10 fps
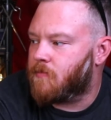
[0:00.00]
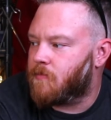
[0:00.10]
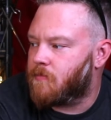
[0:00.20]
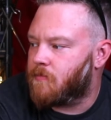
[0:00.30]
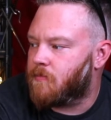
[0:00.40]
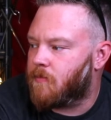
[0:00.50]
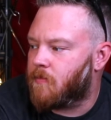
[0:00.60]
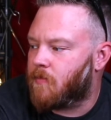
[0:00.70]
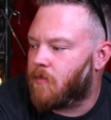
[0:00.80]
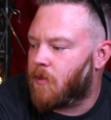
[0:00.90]

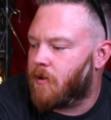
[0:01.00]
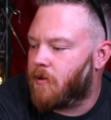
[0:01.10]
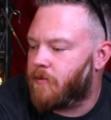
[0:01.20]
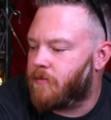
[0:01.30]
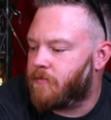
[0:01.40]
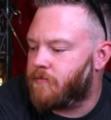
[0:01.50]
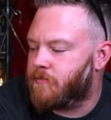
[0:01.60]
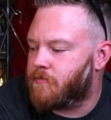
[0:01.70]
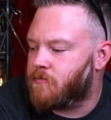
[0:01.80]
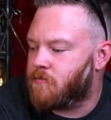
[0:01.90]

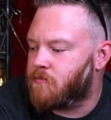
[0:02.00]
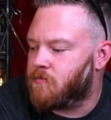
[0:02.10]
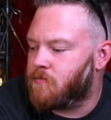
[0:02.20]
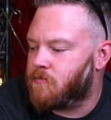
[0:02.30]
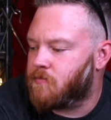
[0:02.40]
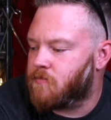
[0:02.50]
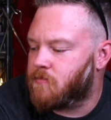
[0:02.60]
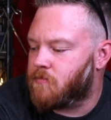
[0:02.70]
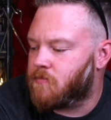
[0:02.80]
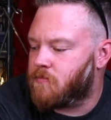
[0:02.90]

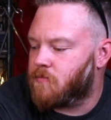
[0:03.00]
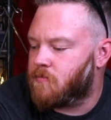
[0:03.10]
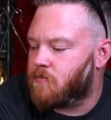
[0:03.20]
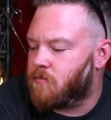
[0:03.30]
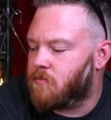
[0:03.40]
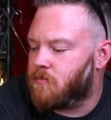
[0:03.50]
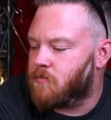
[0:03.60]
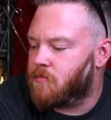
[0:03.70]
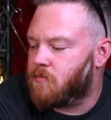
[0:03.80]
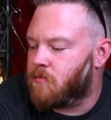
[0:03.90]

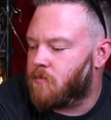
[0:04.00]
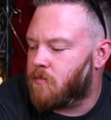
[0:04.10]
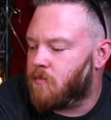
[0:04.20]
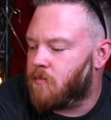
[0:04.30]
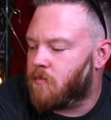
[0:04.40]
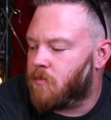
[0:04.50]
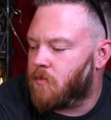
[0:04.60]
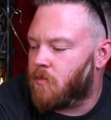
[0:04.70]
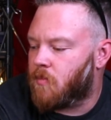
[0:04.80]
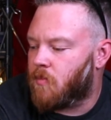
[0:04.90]

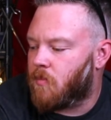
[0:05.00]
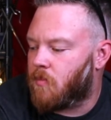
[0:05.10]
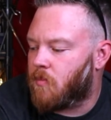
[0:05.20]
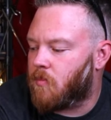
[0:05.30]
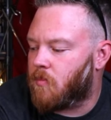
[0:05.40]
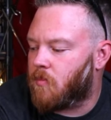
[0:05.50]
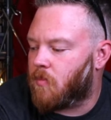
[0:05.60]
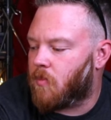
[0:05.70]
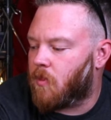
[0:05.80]
No words are spoken by the person on screen.